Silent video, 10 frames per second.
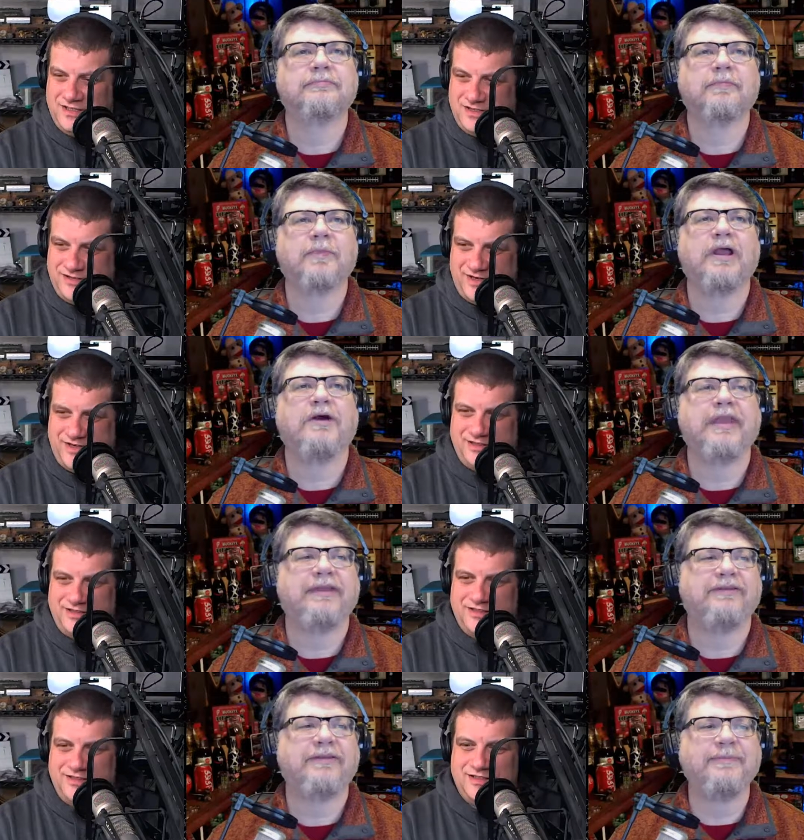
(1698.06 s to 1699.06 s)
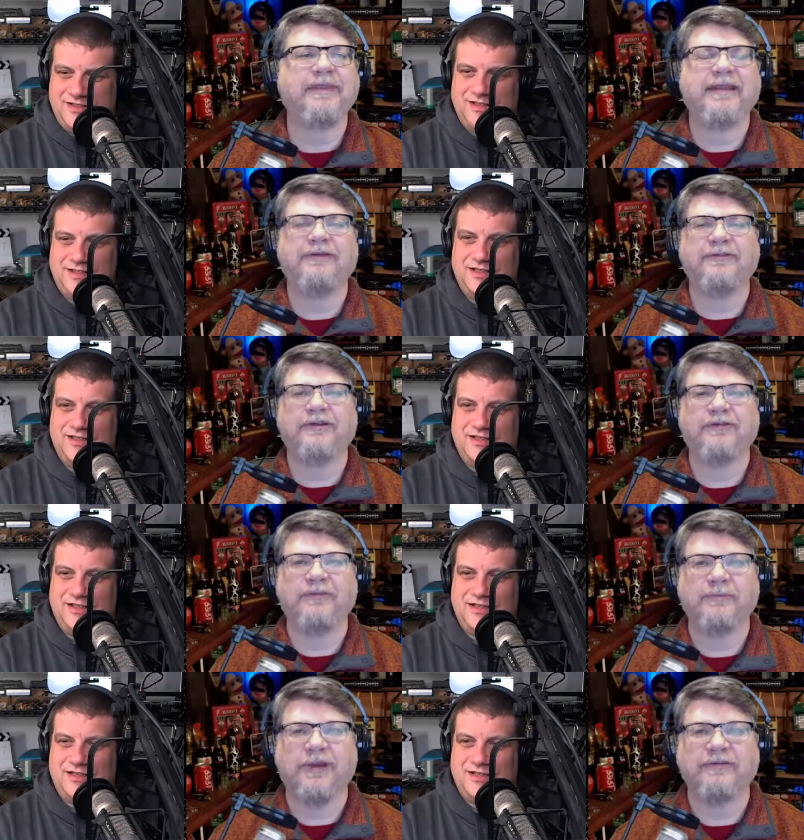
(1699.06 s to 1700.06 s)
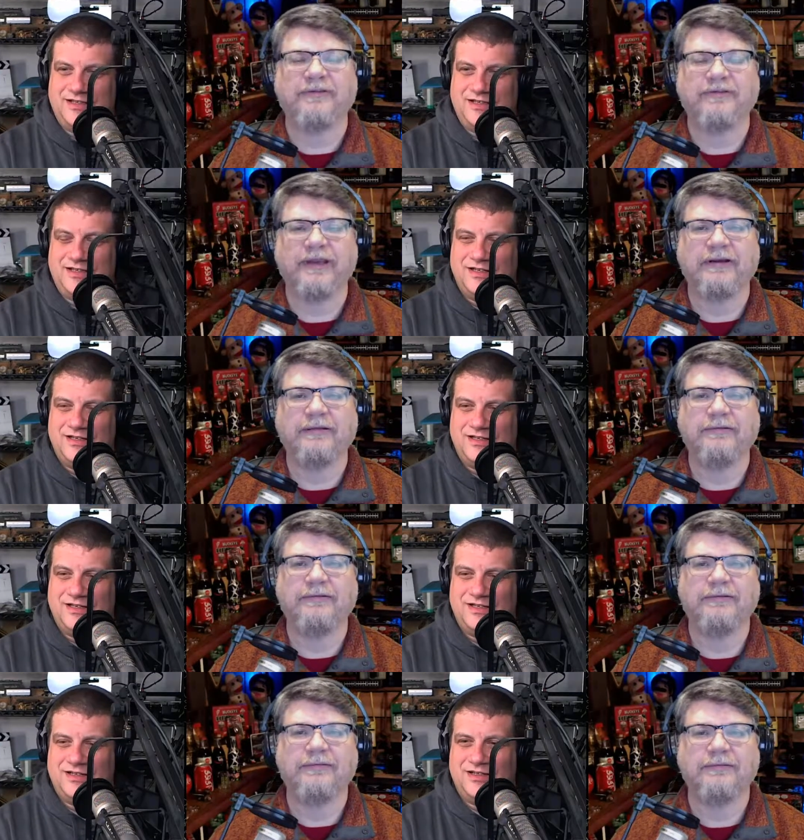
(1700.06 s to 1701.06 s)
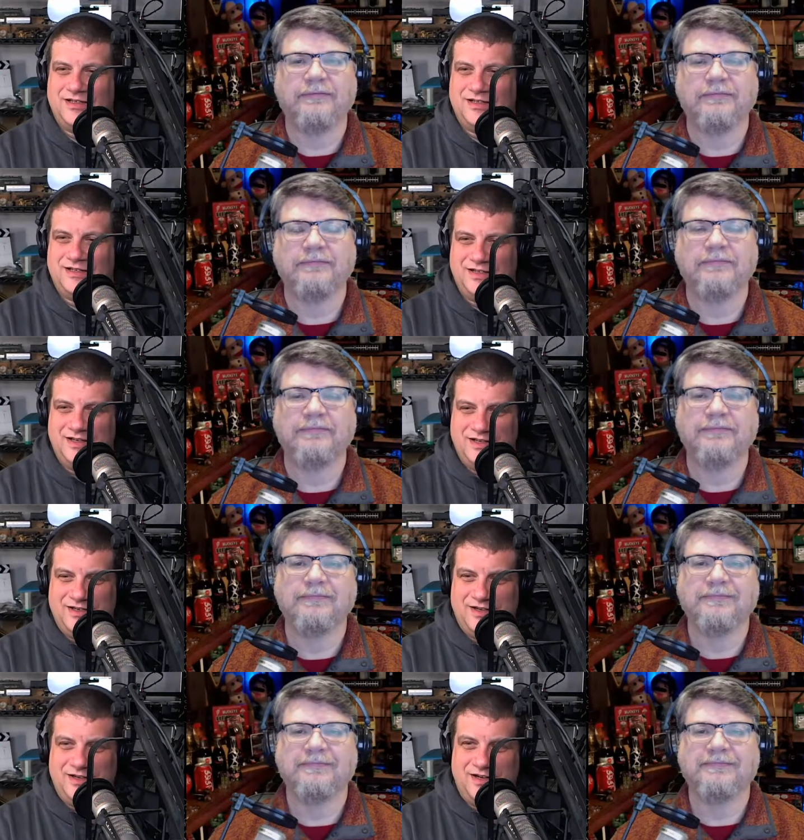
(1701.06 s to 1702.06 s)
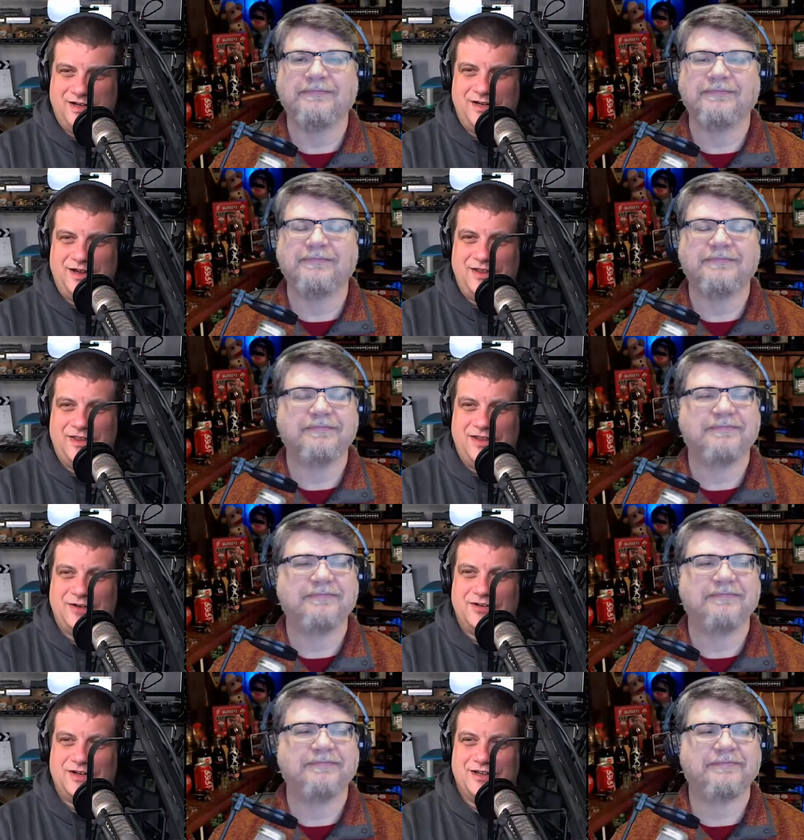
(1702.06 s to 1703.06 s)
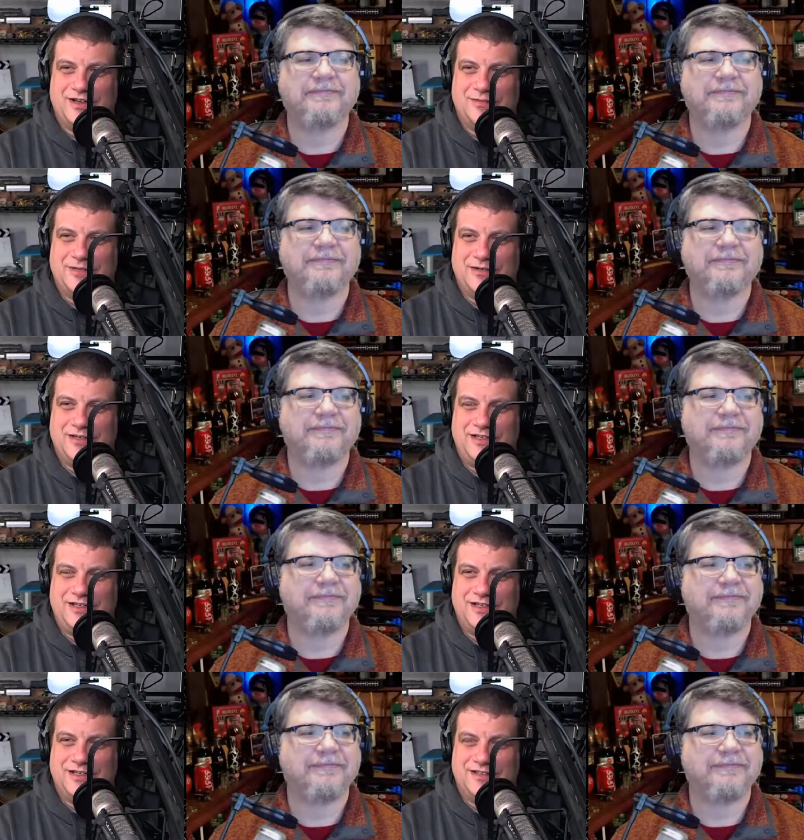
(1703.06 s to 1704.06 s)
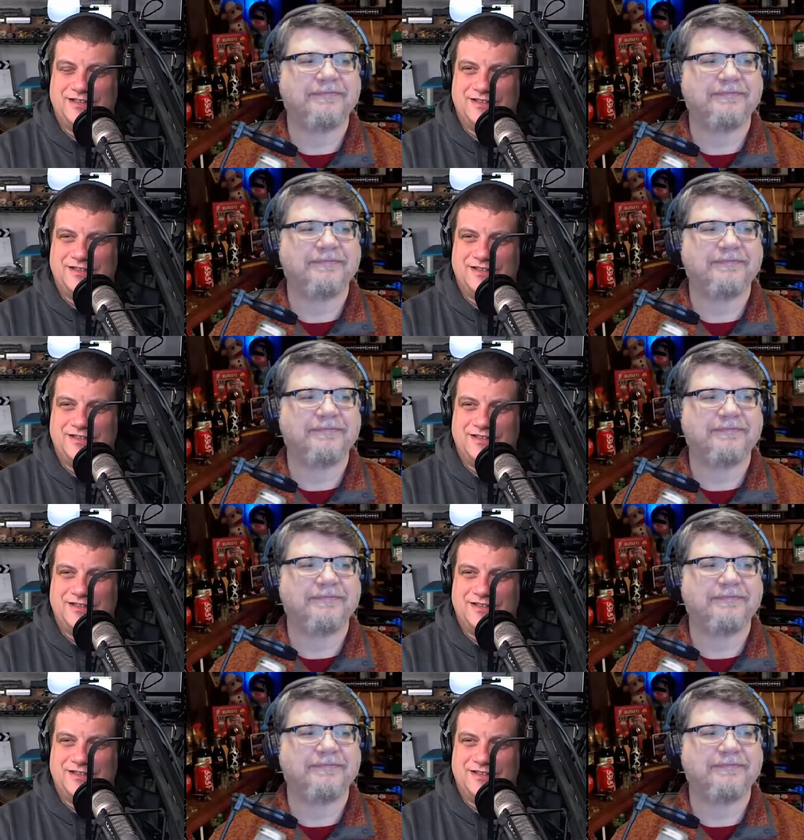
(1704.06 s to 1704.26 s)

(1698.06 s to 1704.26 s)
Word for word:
Speaker 1: All uh, right. Oh,
Speaker 2: something else that is impressive, Daryl.
Speaker 1: Uh, I think you're talking about the uh,